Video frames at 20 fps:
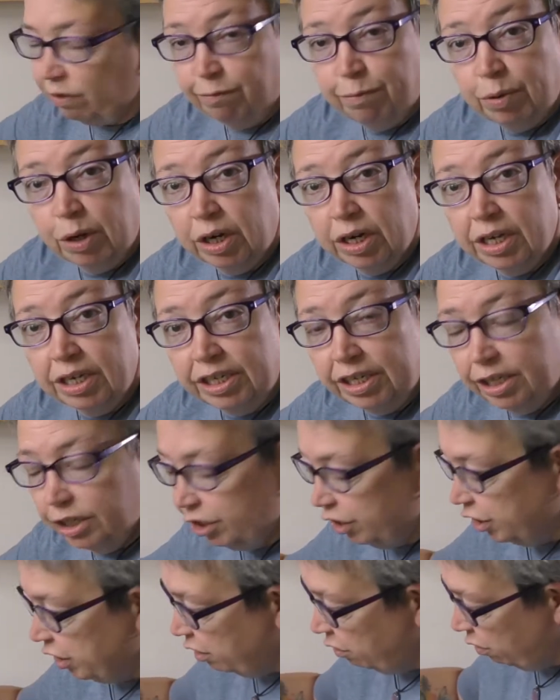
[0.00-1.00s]
We've put
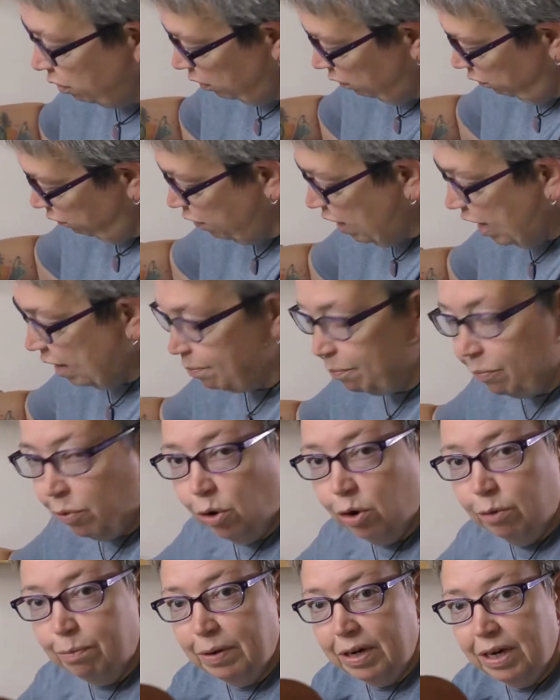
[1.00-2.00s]
conditioner on the
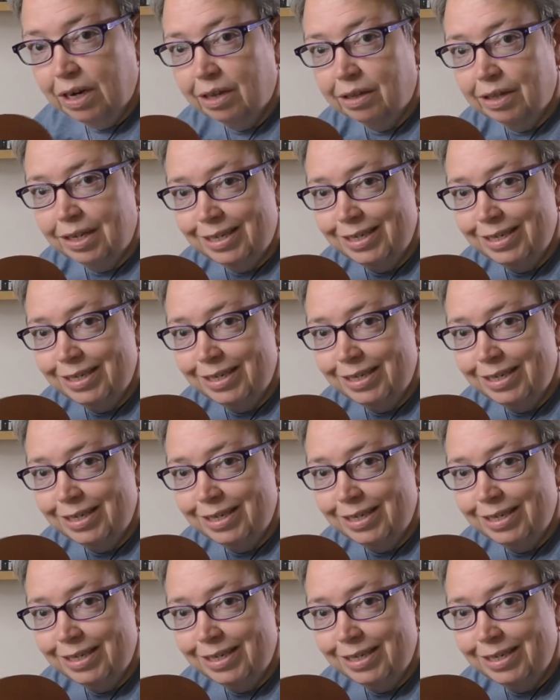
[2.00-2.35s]
fretboard, but look,